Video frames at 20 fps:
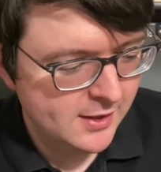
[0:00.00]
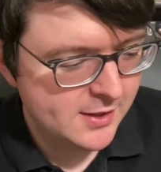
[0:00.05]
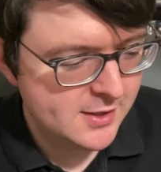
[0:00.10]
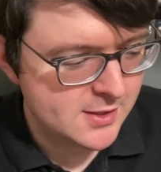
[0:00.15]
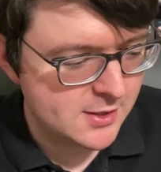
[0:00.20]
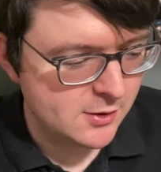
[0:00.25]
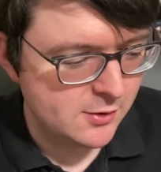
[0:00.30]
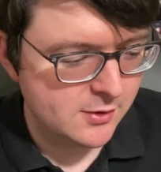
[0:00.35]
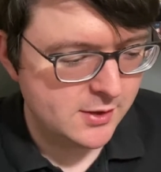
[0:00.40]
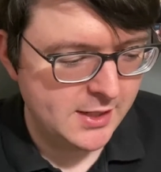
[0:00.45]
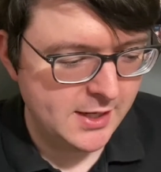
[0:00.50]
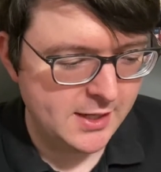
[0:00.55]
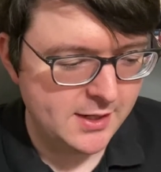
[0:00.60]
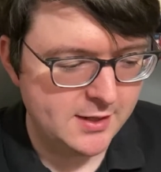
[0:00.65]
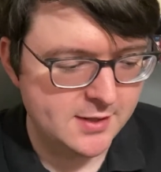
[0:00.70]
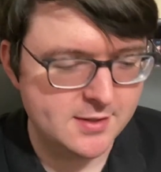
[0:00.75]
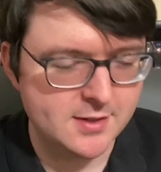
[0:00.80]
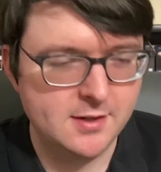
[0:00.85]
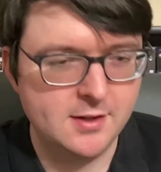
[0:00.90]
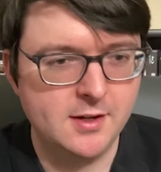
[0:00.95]
So that
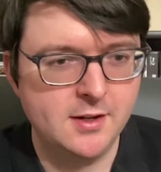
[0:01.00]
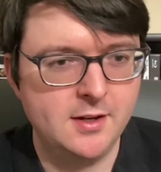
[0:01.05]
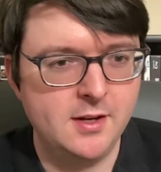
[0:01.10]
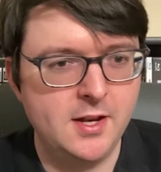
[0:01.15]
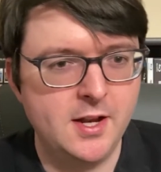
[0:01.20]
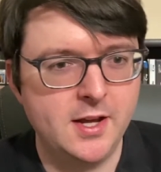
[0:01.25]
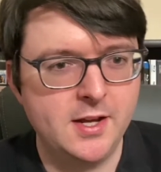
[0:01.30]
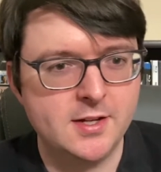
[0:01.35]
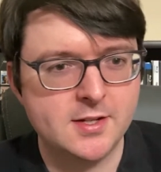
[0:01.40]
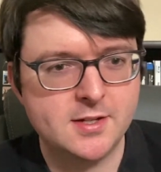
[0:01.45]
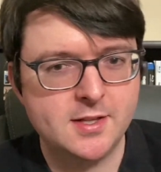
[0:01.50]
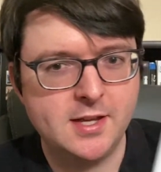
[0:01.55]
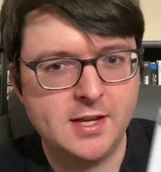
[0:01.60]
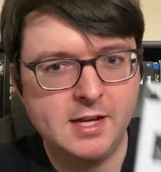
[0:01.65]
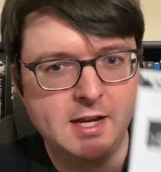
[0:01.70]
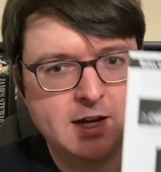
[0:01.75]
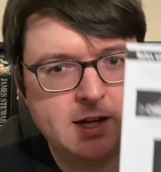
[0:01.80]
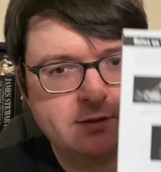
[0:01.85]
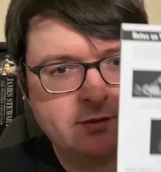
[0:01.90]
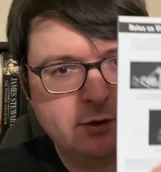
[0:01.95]
is a, a nice
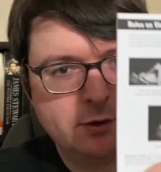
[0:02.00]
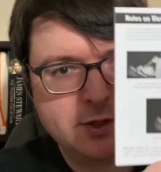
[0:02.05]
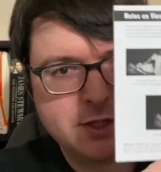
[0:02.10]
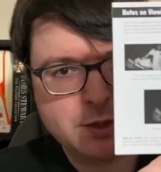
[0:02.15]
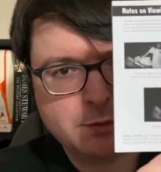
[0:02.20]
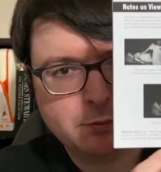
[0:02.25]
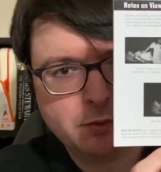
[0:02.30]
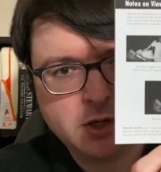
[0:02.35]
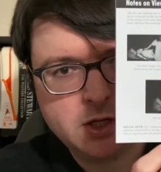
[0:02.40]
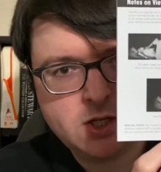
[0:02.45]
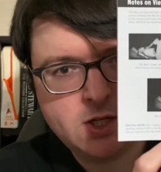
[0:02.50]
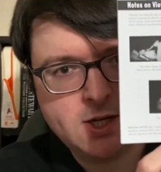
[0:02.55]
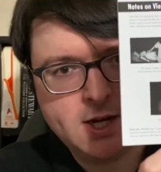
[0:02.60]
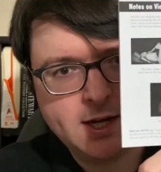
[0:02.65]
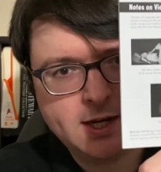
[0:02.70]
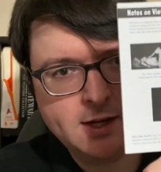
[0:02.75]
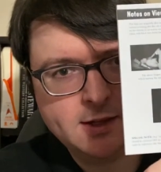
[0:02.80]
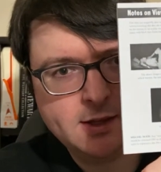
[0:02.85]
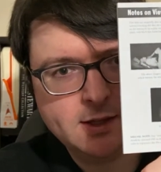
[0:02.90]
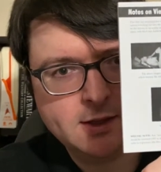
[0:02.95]
thing I've always
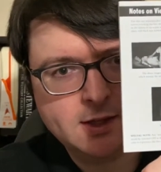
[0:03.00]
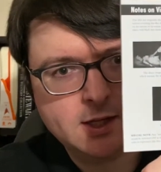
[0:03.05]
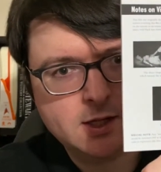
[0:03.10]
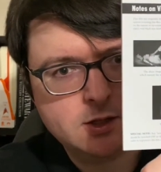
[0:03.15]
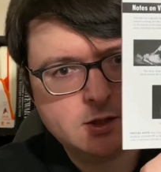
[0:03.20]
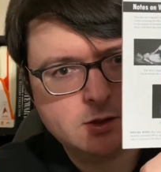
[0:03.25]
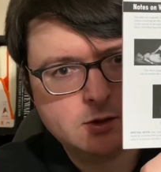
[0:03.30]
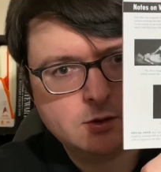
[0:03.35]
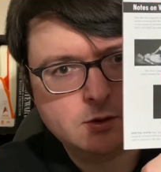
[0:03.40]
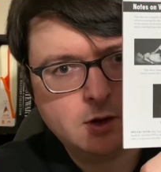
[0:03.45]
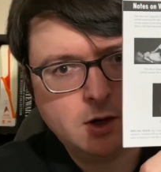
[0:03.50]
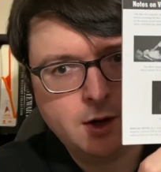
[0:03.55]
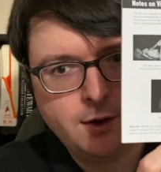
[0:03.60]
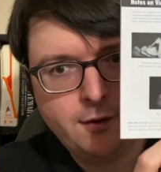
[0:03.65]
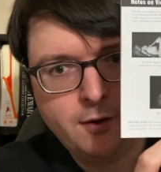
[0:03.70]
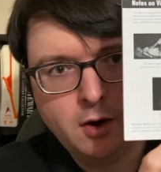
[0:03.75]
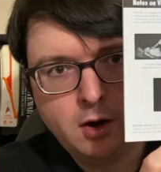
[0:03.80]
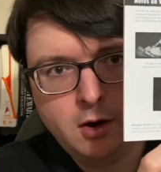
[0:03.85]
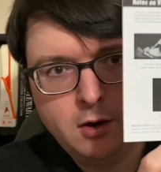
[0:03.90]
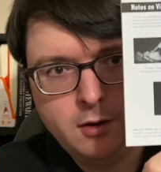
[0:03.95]
appreciated that they do
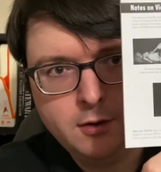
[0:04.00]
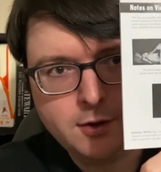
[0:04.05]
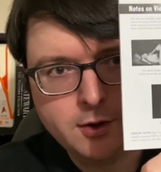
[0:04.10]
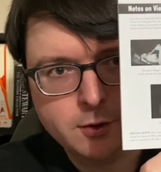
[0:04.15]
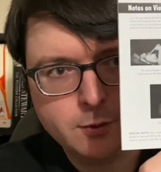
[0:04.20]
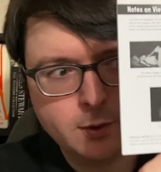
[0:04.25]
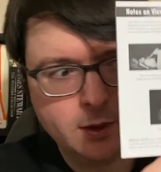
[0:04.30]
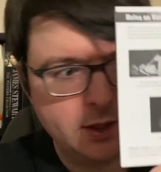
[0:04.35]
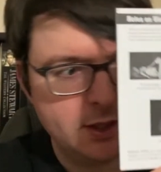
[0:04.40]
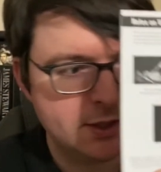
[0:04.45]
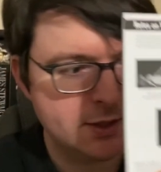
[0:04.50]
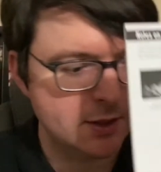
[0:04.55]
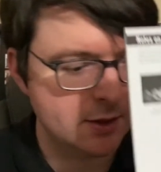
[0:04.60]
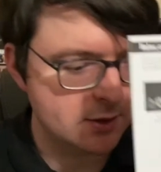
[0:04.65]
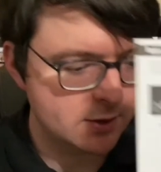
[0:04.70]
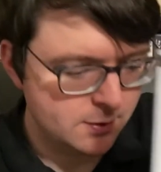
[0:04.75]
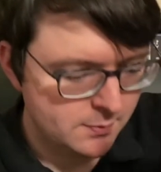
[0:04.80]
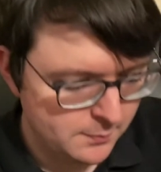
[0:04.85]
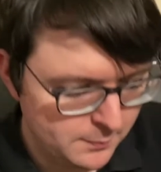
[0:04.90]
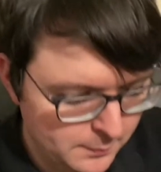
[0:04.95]
on all their releases.